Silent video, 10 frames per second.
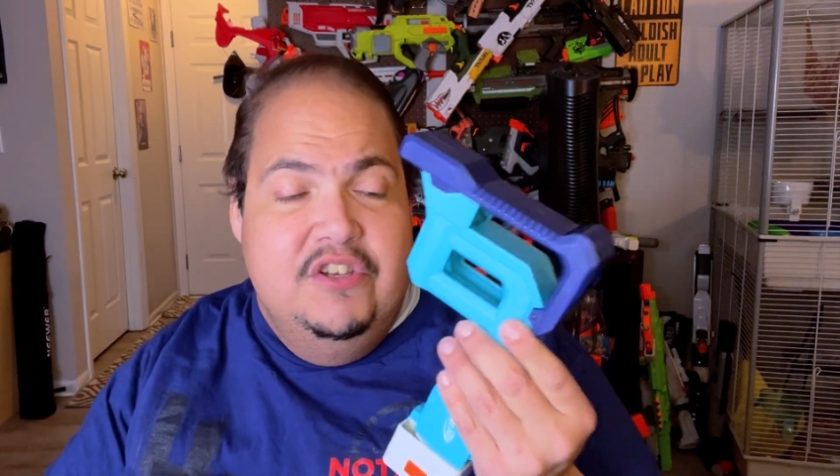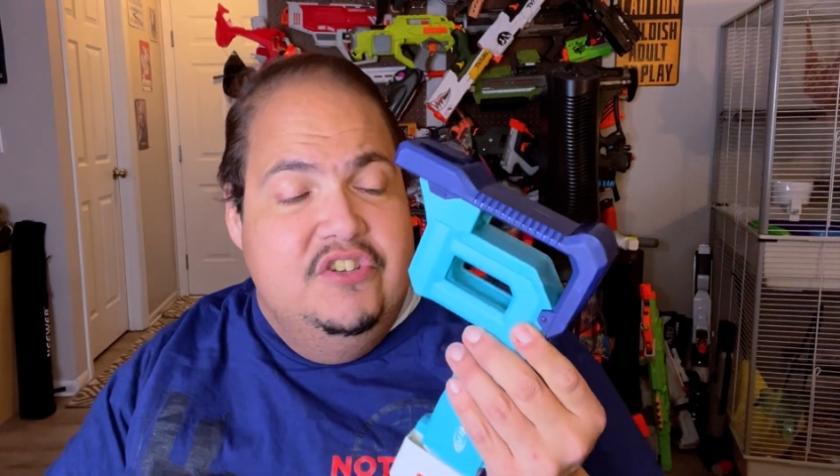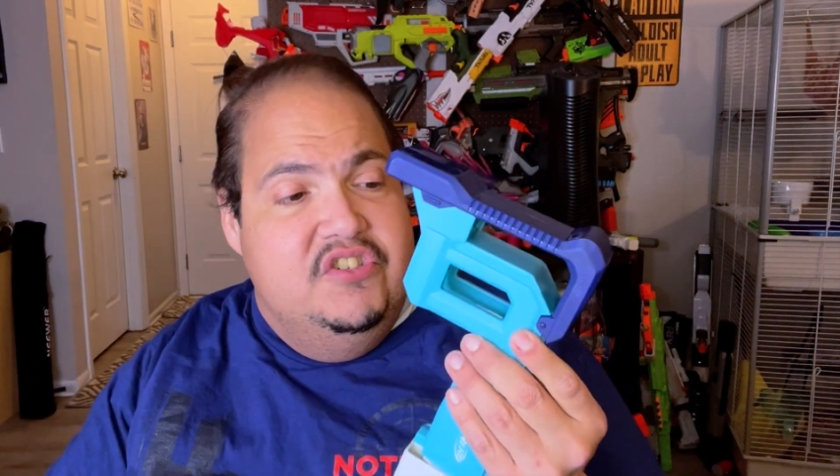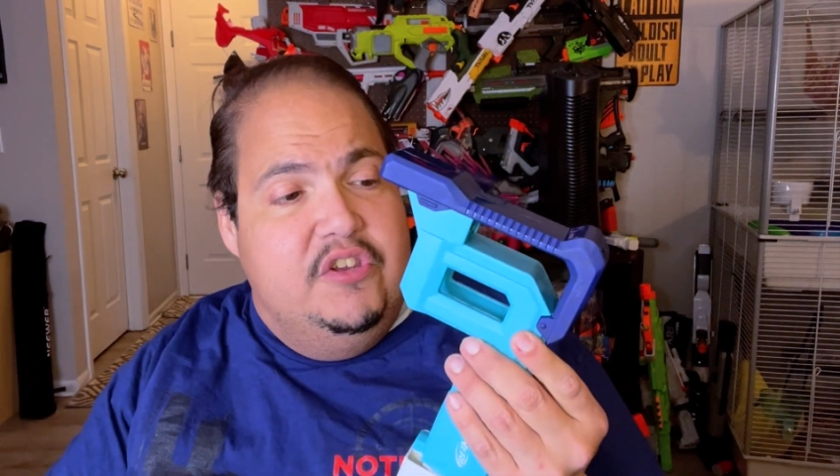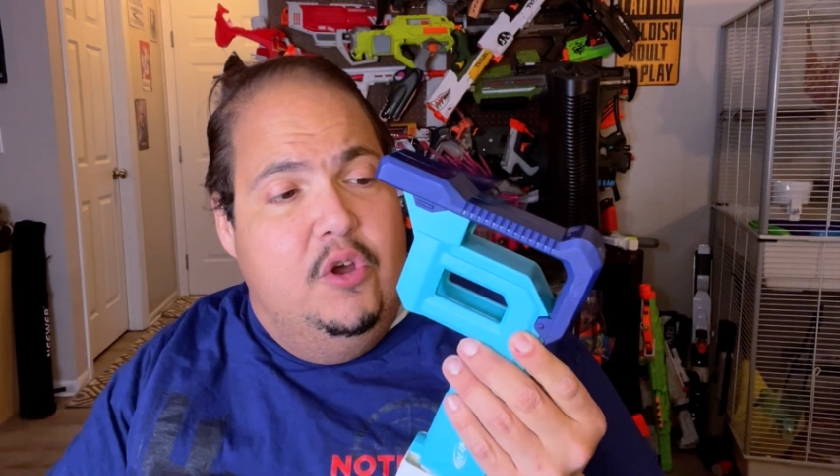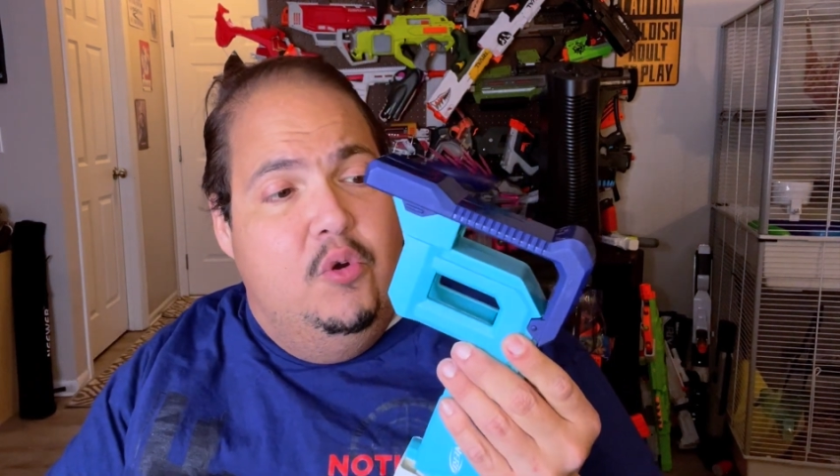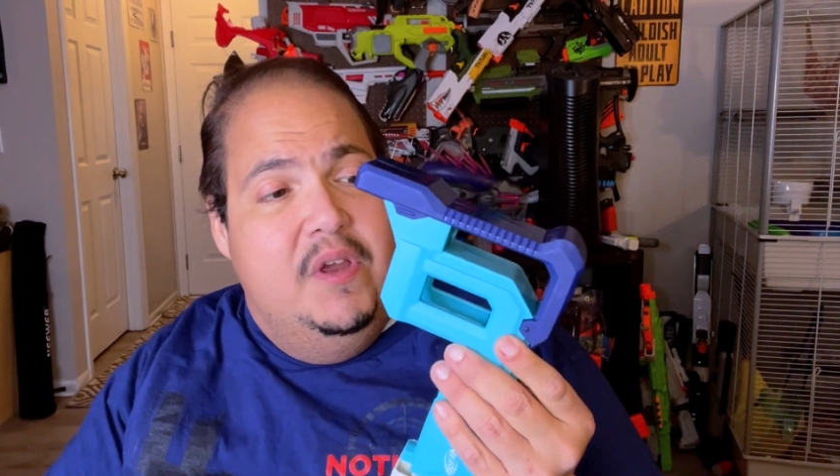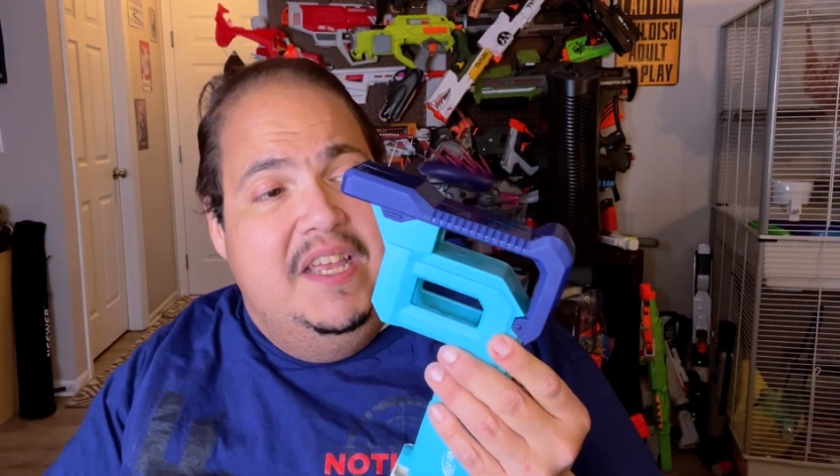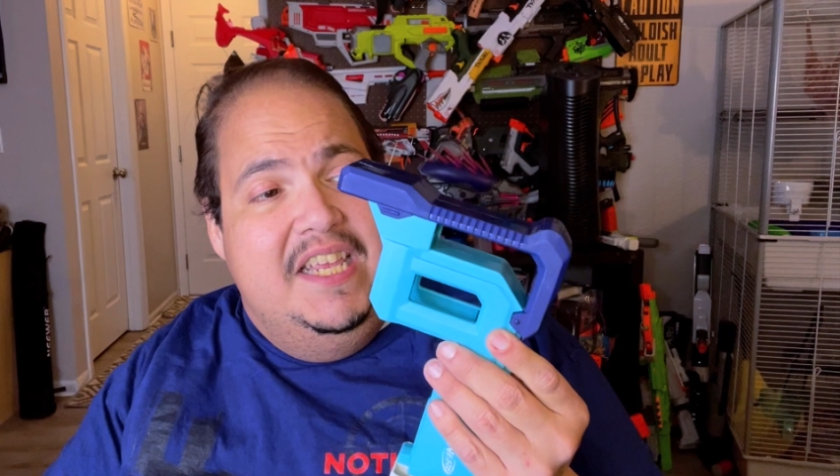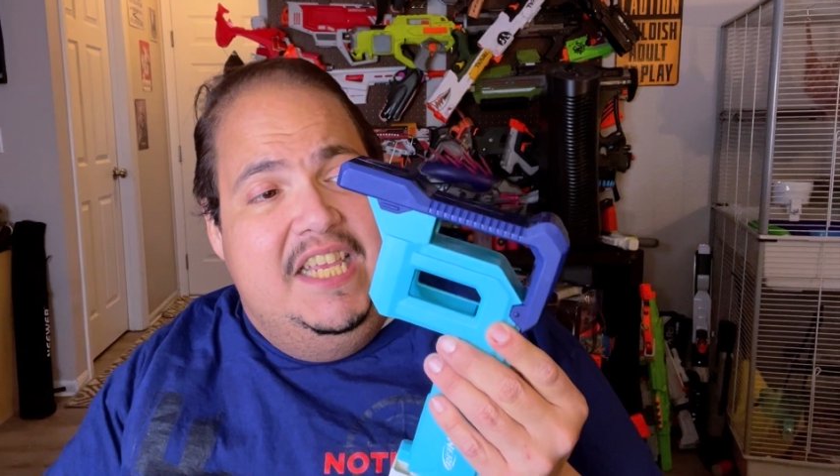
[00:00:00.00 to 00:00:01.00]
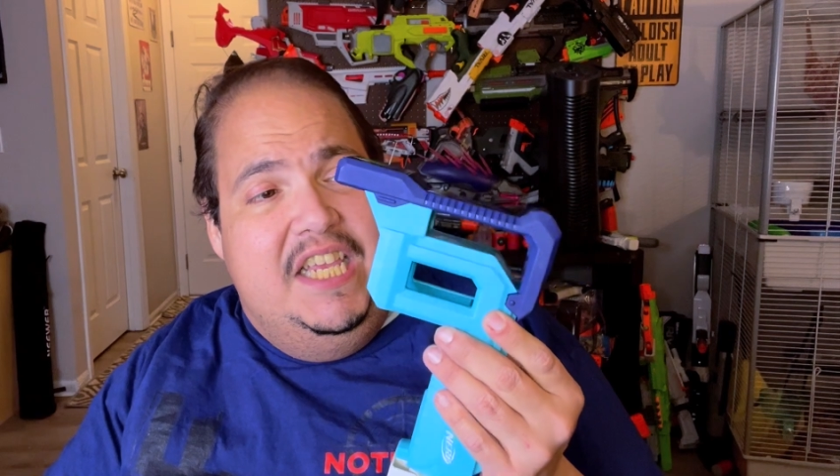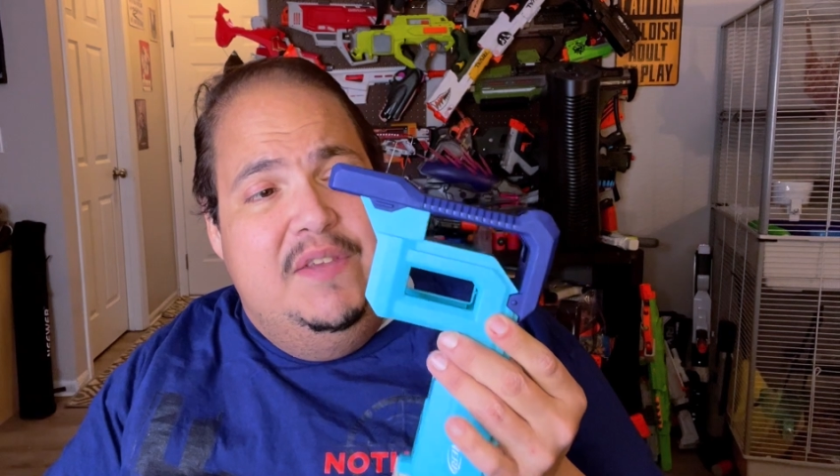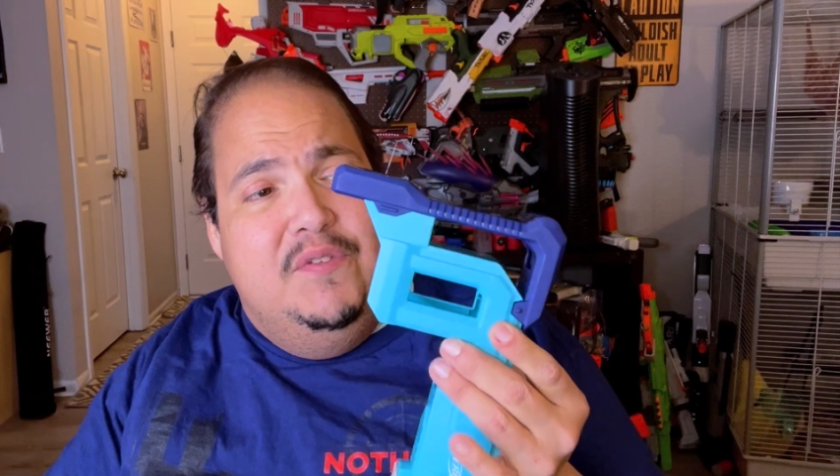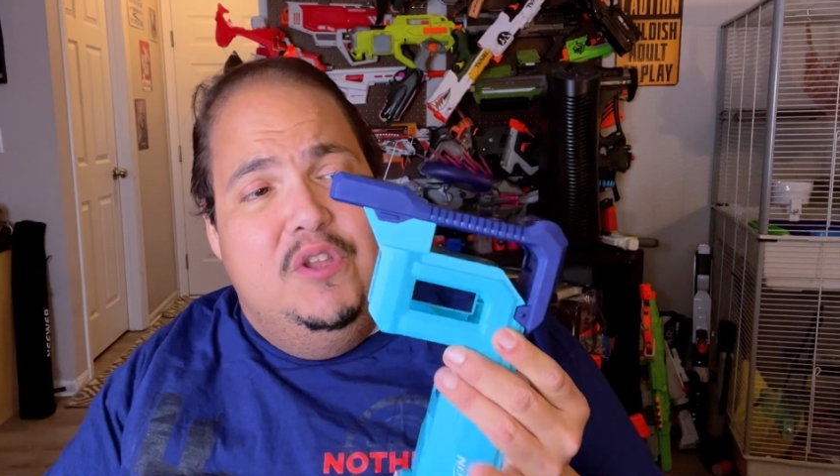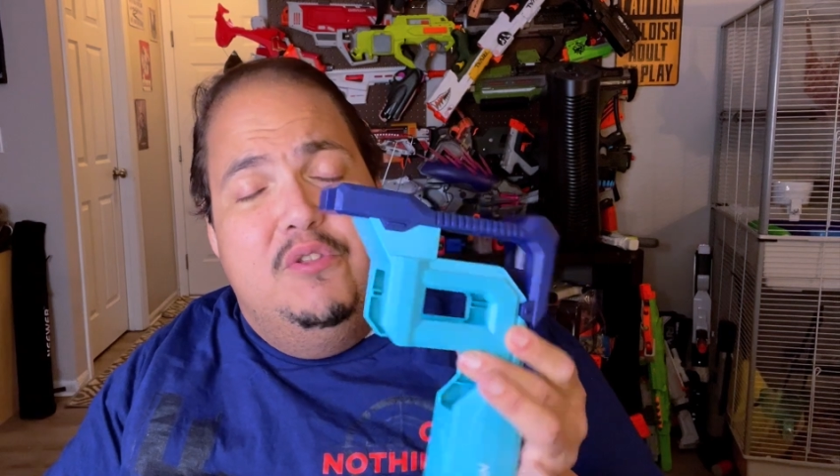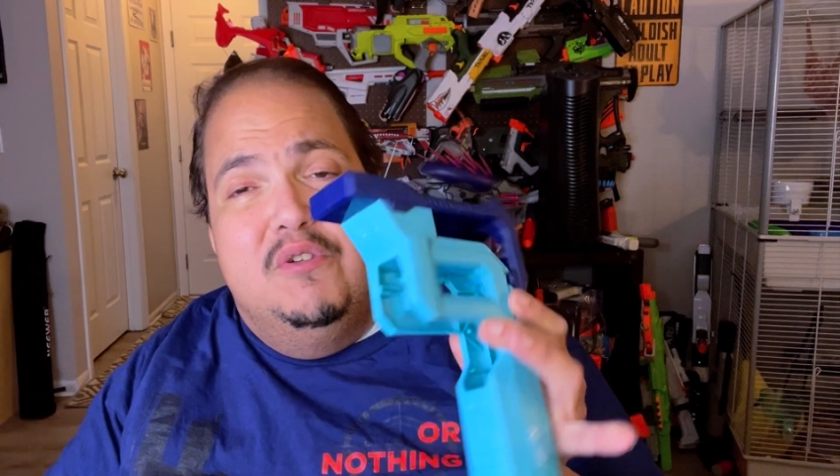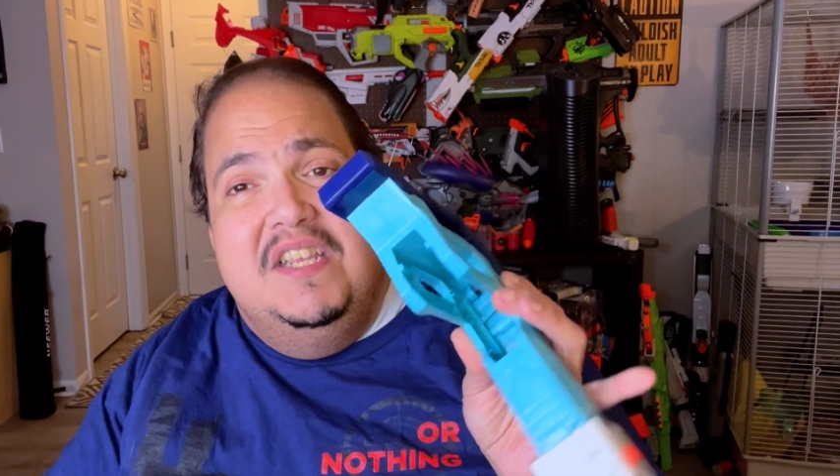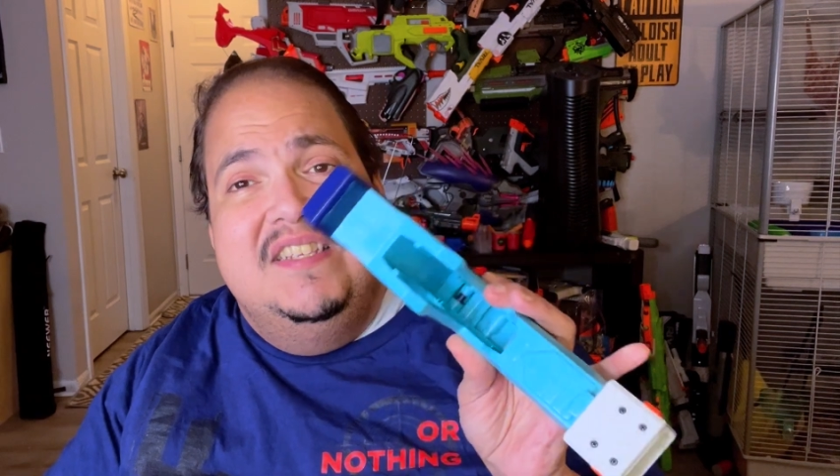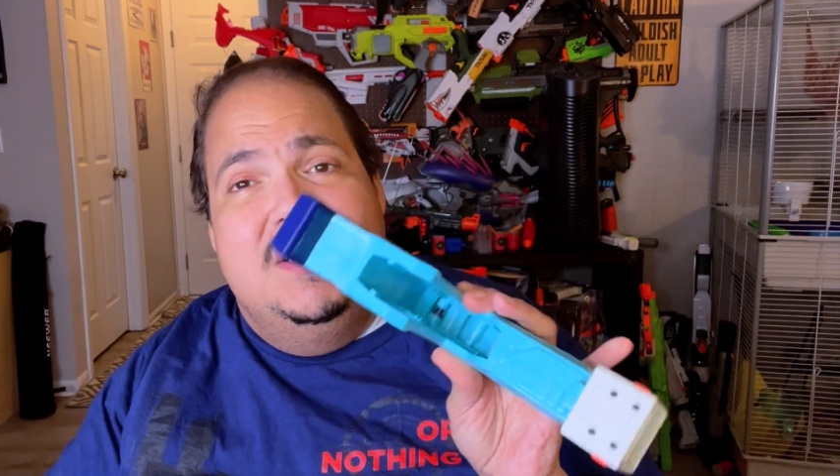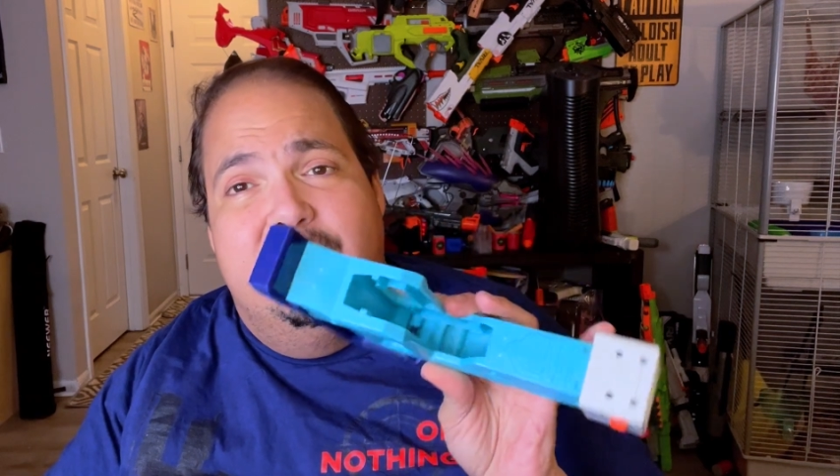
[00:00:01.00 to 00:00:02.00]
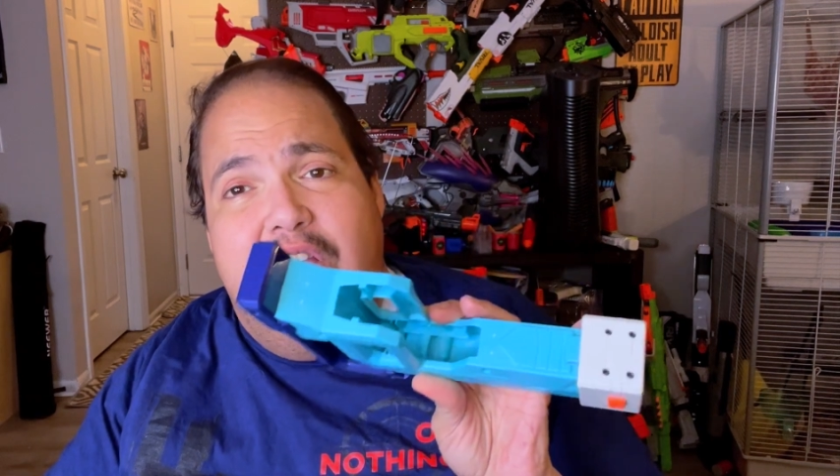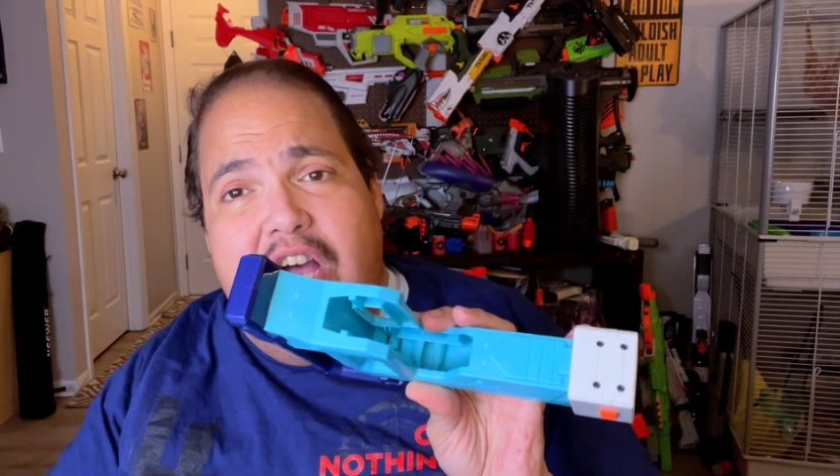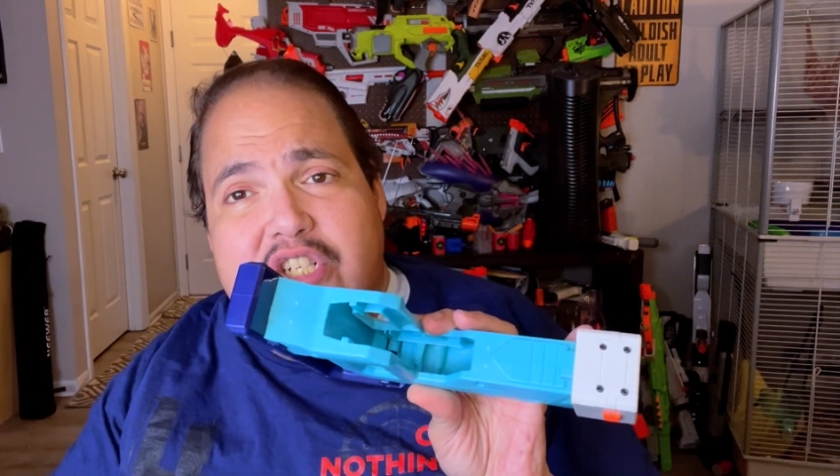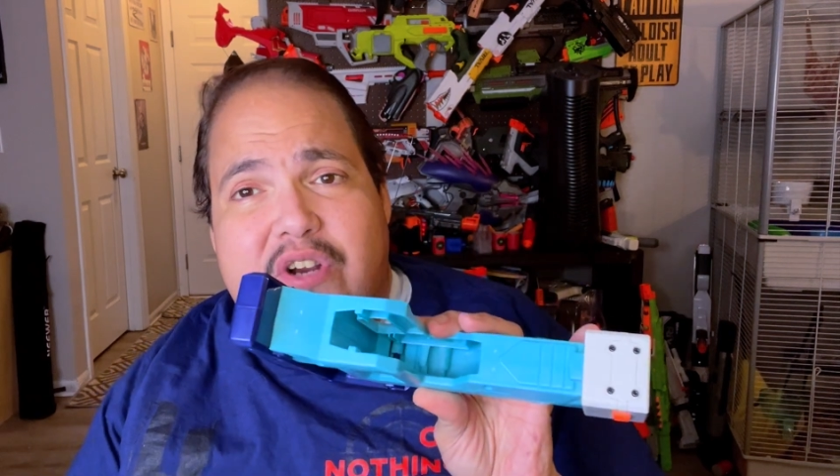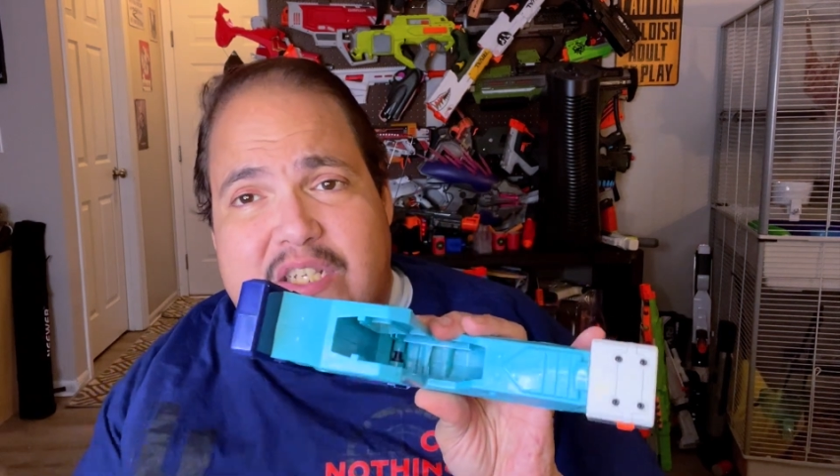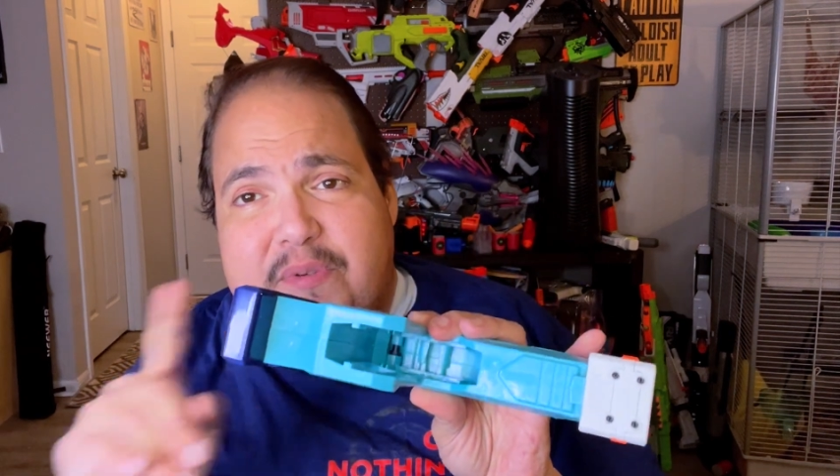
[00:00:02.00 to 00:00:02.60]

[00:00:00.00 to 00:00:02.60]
So even though there is enough contrast